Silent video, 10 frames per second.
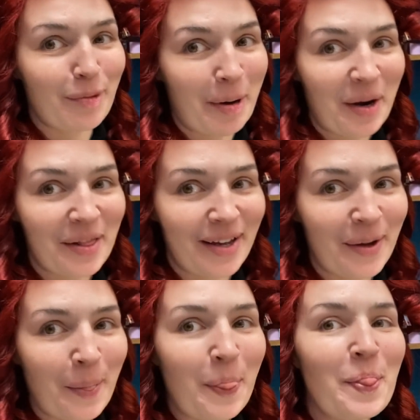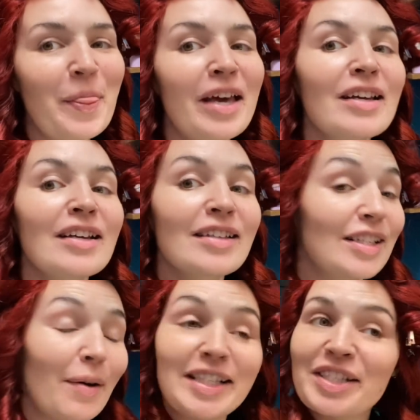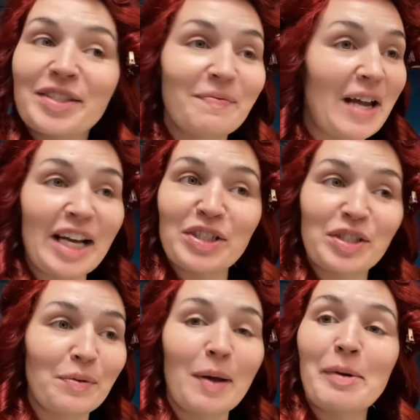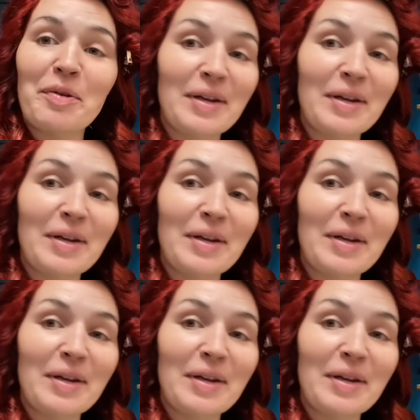apparently. So I just, I just do it on my own